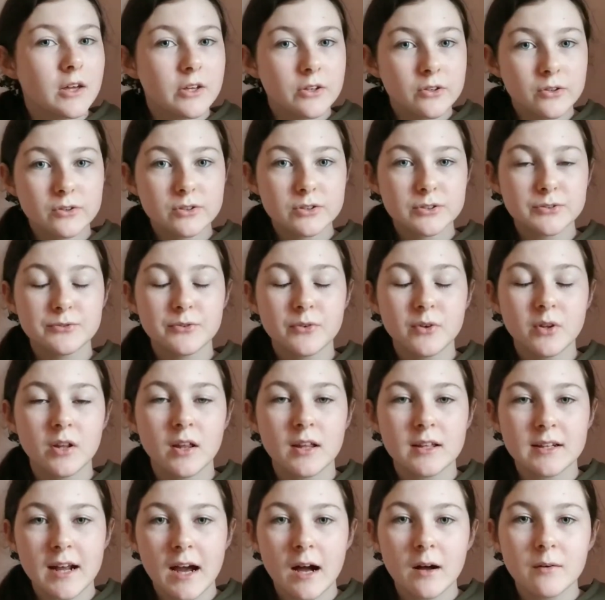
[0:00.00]
useful
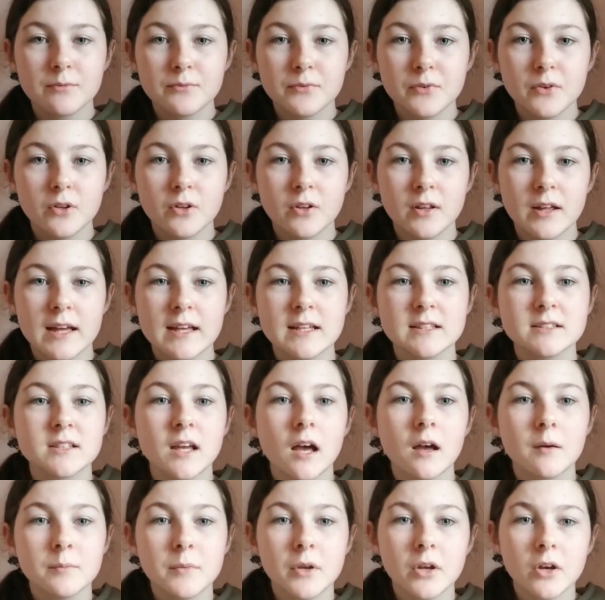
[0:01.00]
and helpful, is
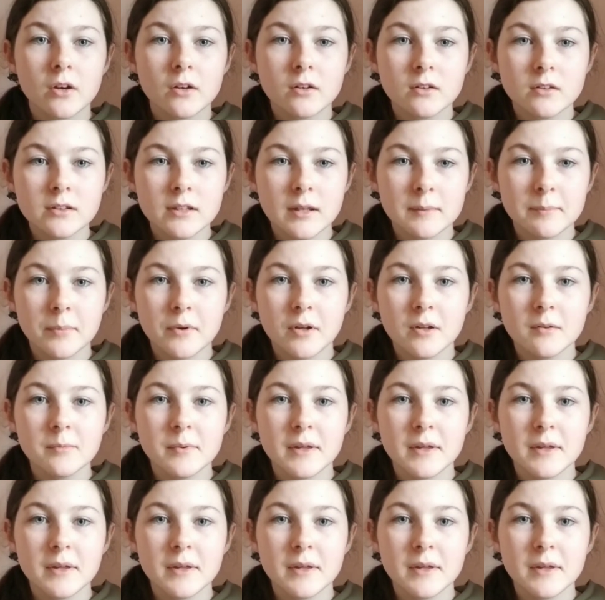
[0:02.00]
a miracle nipple,